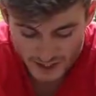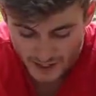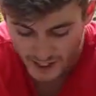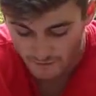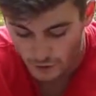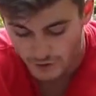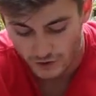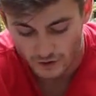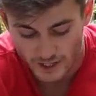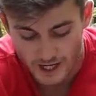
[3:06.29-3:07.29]
And then I've
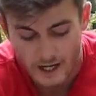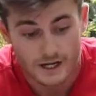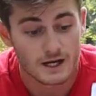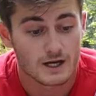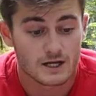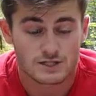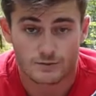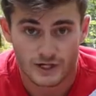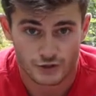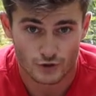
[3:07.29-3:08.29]
also got
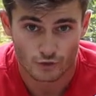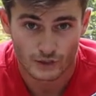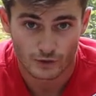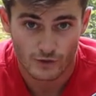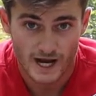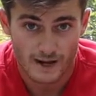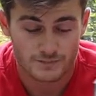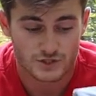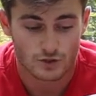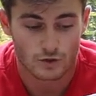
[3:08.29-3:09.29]
some extra rig
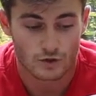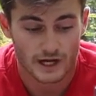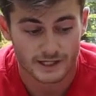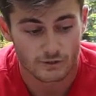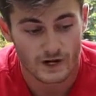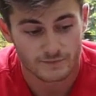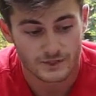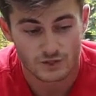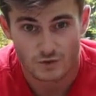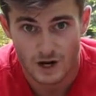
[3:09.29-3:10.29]
wraps so I can wrap
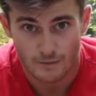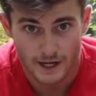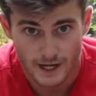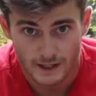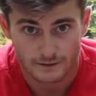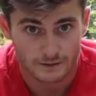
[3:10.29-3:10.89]
these around my,